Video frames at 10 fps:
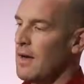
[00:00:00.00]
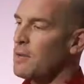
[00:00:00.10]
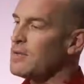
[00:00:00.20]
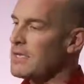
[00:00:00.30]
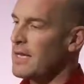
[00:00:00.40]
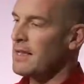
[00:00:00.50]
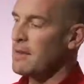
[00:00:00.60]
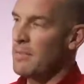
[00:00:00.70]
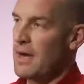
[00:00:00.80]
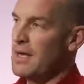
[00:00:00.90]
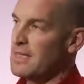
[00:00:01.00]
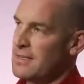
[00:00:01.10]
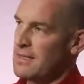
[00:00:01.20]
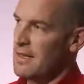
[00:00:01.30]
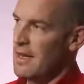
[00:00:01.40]
I would say that
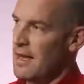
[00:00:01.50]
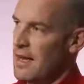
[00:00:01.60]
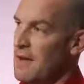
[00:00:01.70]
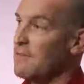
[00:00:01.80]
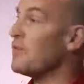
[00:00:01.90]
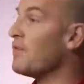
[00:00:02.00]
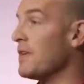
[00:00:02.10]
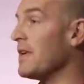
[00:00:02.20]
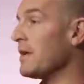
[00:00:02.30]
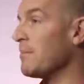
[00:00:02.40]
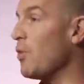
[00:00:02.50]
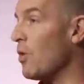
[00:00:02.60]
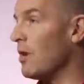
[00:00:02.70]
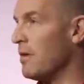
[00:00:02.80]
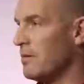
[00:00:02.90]
brands have to think
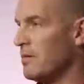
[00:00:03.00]
more